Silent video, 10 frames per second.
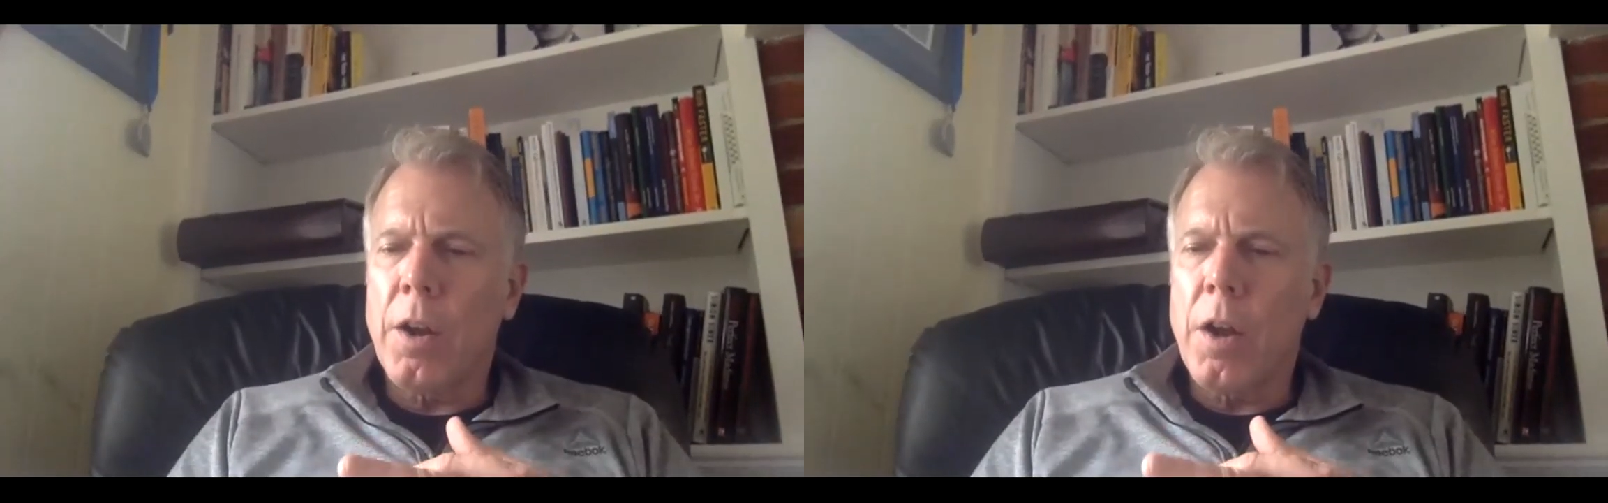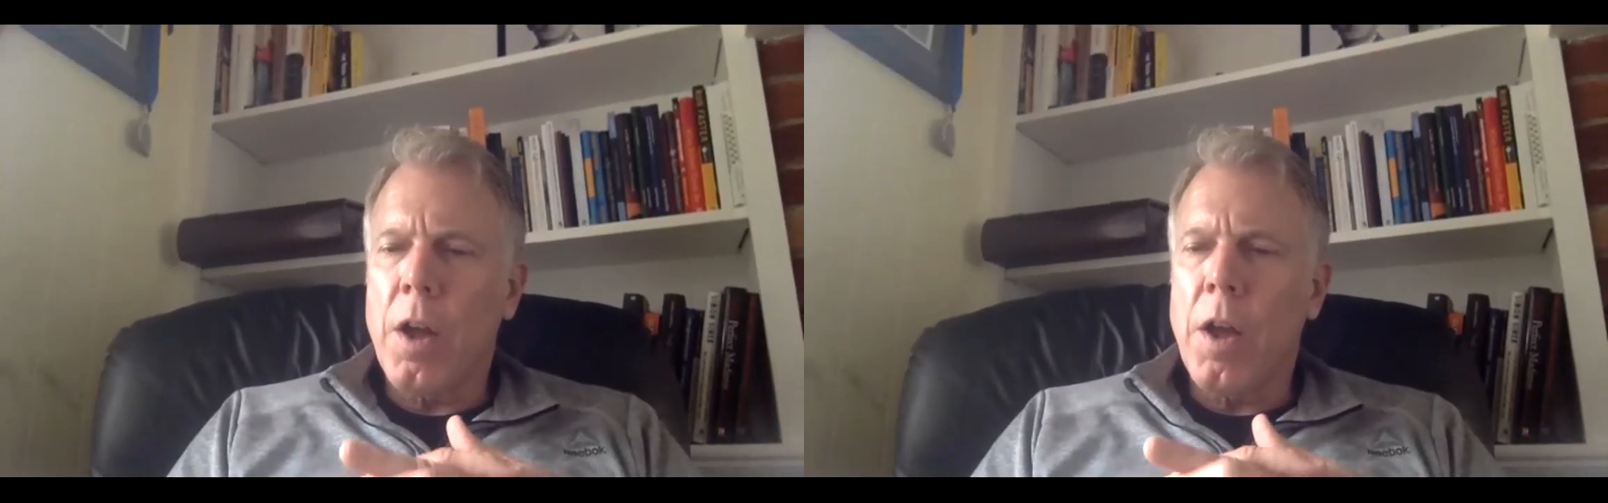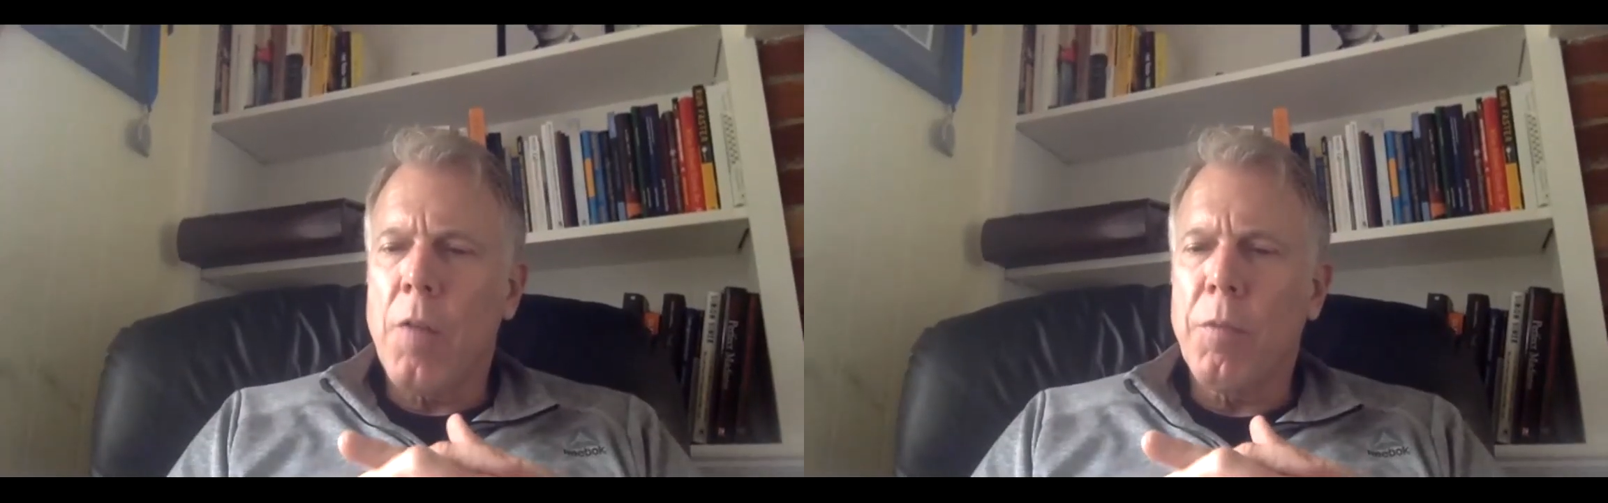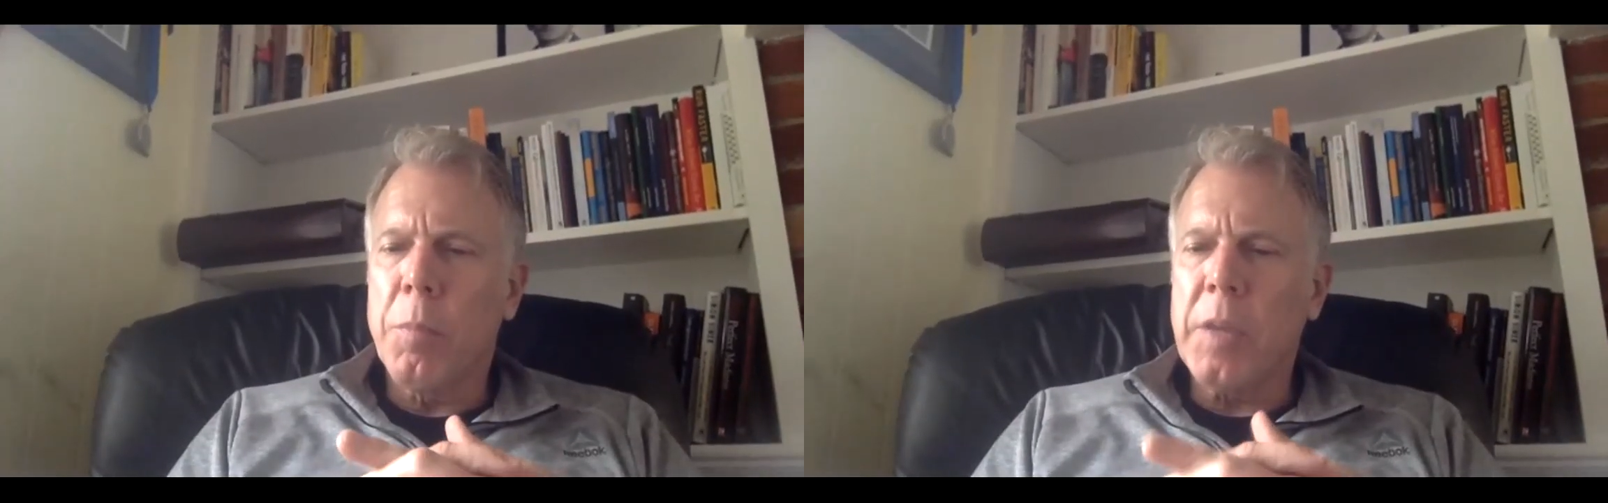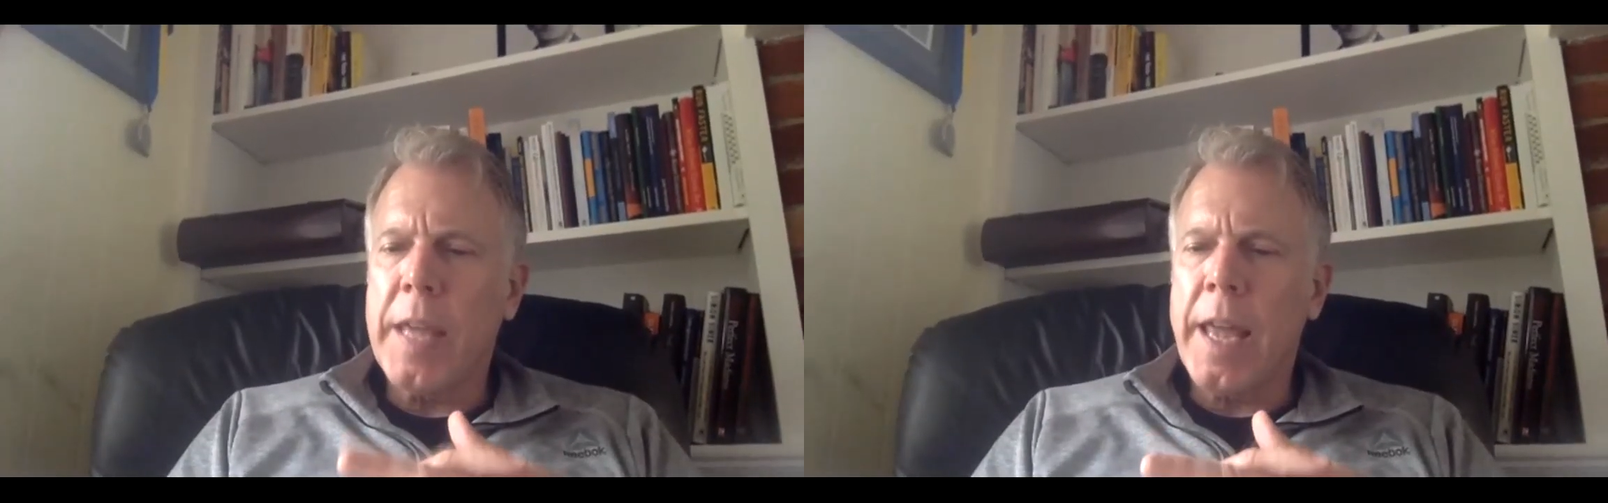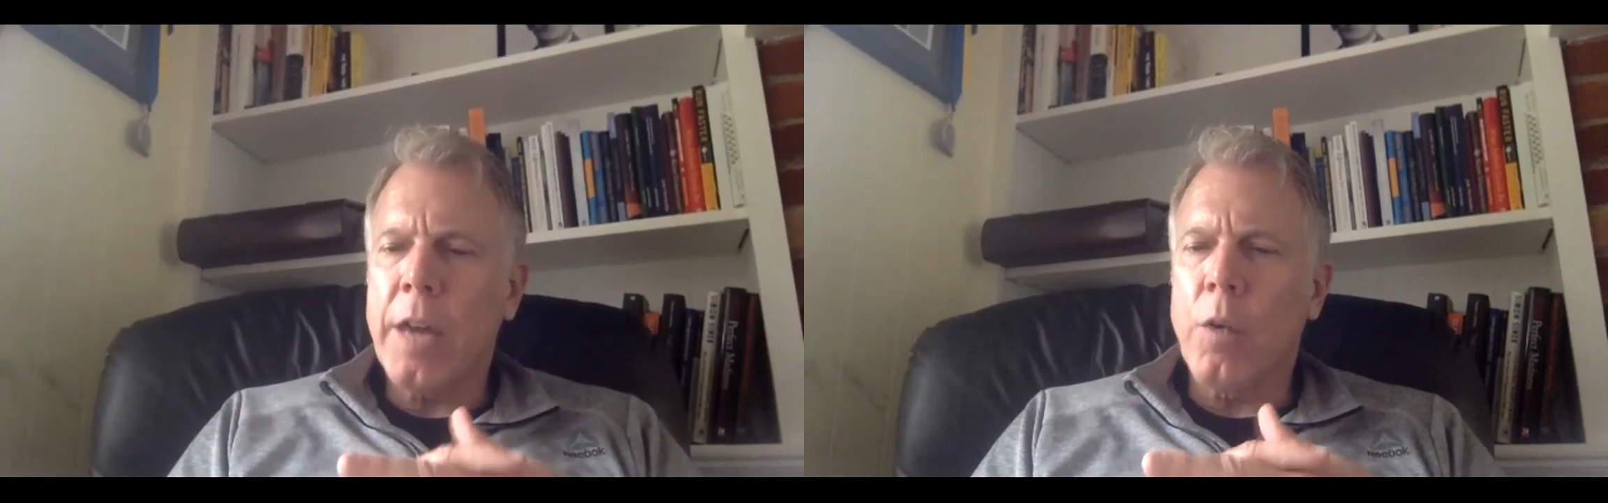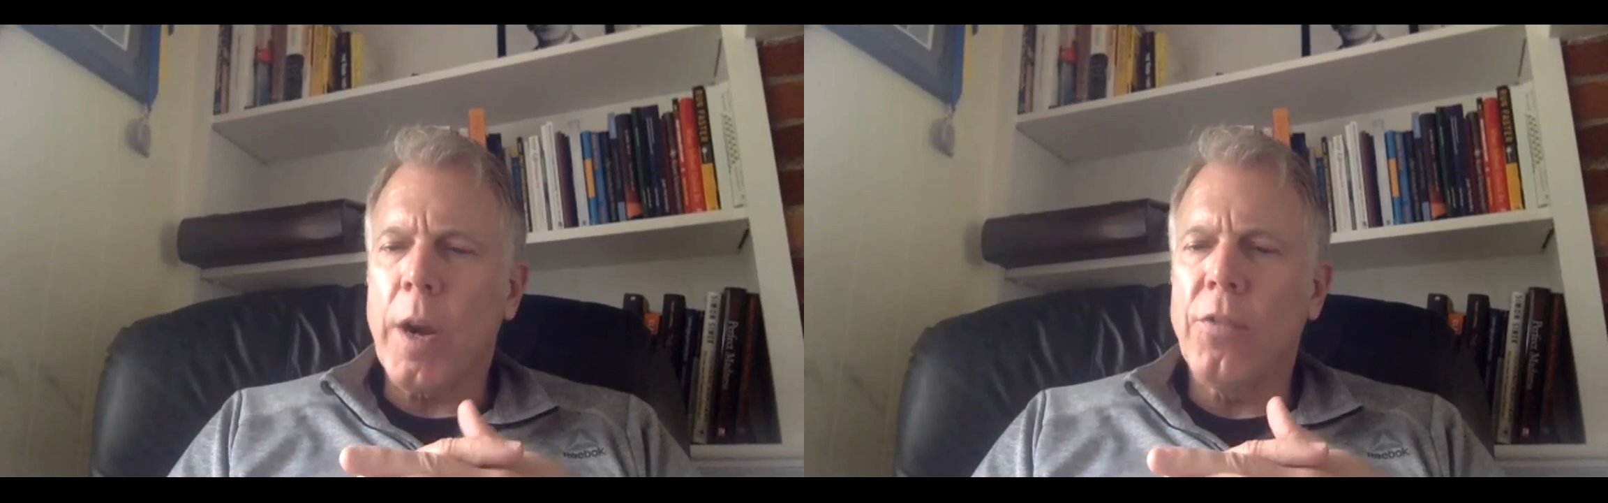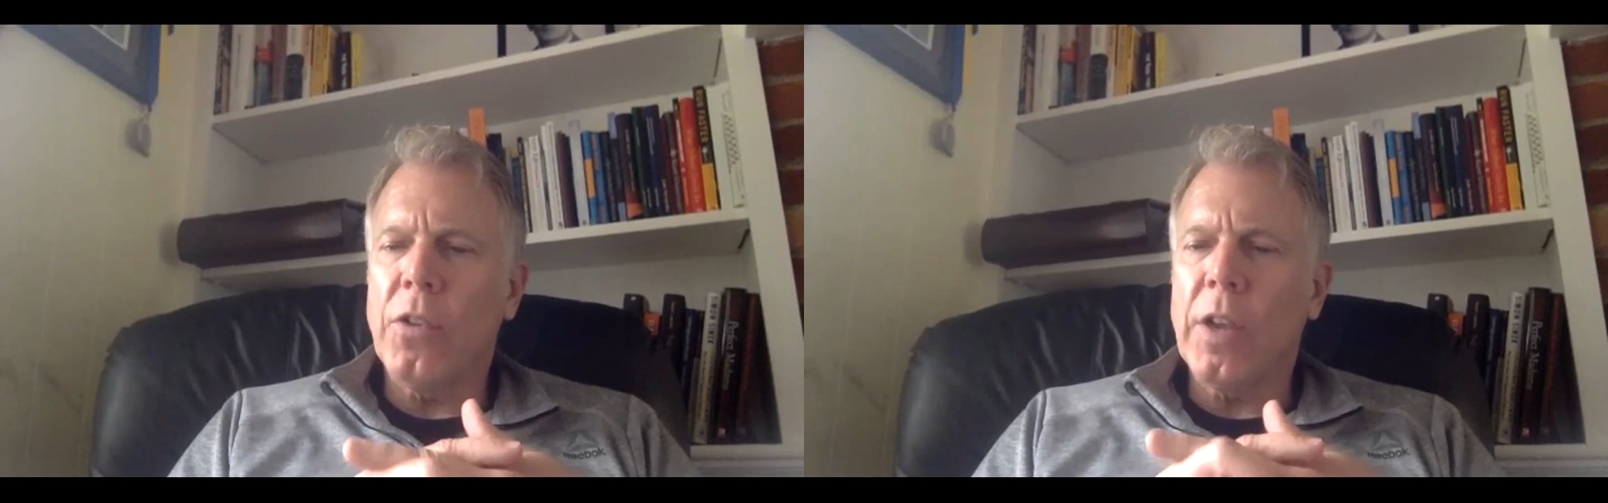From Leanne,
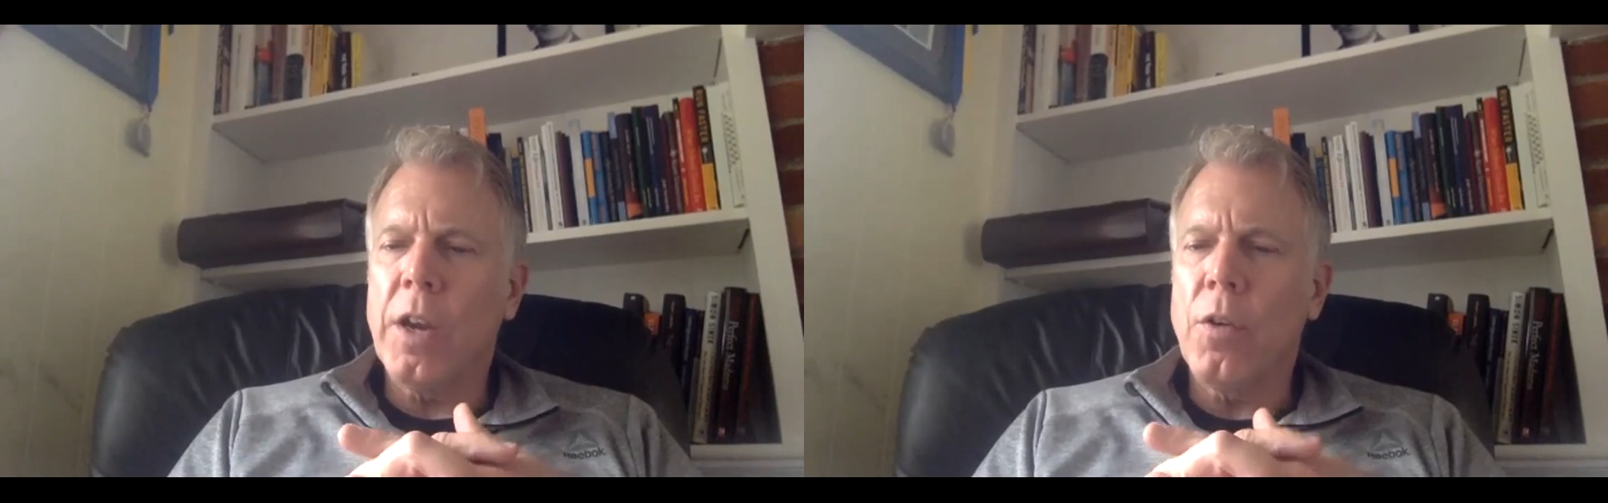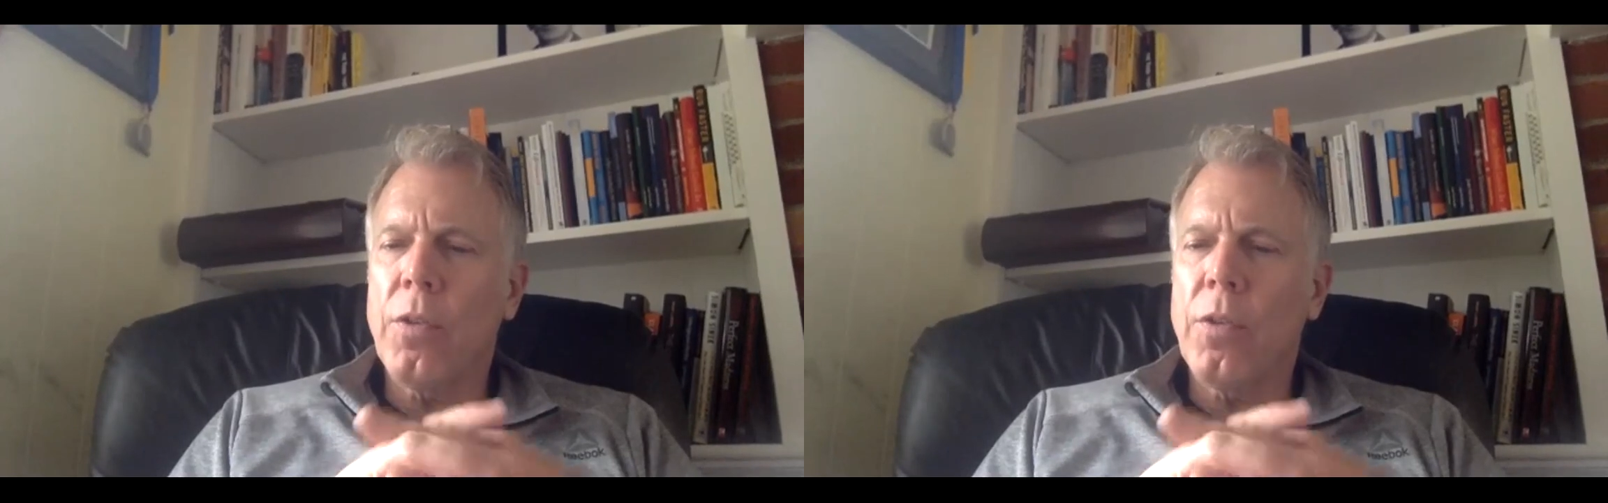great to hear